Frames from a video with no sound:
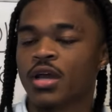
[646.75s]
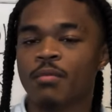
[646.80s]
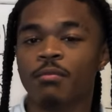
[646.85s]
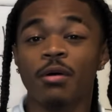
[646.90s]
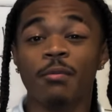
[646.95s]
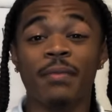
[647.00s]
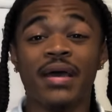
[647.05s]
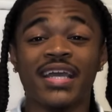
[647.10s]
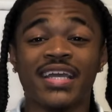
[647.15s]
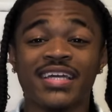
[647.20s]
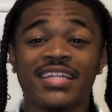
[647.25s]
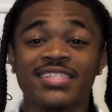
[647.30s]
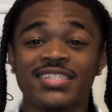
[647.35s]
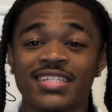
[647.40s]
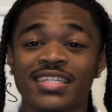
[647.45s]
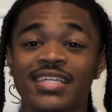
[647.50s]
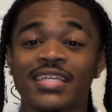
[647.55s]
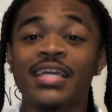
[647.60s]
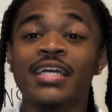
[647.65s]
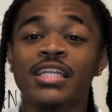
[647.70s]
but make it into
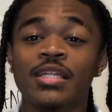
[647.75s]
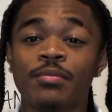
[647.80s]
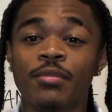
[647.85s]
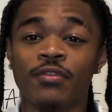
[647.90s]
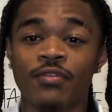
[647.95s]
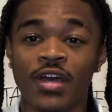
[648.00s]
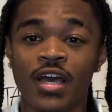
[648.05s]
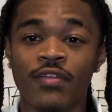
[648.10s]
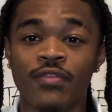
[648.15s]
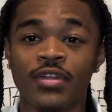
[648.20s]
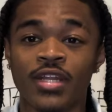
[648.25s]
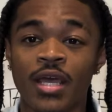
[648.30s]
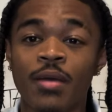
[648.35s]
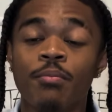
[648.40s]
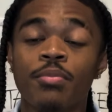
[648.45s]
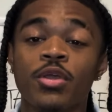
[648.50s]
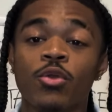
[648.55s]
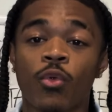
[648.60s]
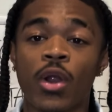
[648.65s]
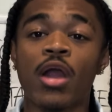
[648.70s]
the kingdom of heaven and
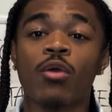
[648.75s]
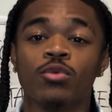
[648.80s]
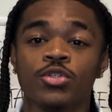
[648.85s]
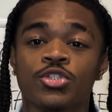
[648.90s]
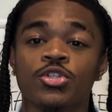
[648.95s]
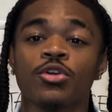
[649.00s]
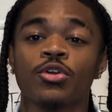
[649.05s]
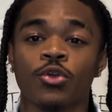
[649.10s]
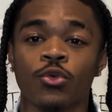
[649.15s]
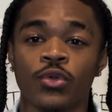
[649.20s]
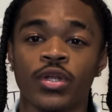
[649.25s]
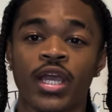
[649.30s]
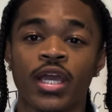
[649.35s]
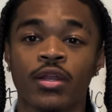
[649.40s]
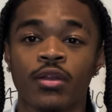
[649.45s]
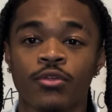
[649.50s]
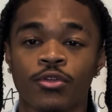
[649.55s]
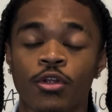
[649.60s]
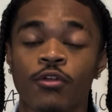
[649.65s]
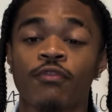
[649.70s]
be right with your
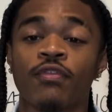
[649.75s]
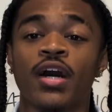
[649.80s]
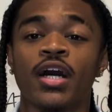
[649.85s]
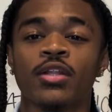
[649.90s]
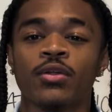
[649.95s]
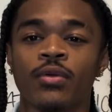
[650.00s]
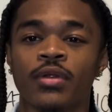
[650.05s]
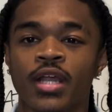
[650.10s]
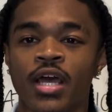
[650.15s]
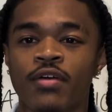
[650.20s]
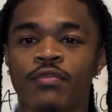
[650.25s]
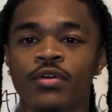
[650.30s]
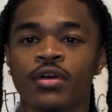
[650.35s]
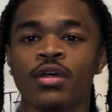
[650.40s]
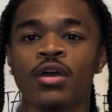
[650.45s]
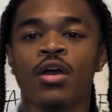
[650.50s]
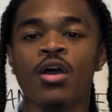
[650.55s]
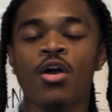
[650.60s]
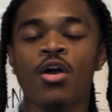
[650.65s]
creator, your father in heaven?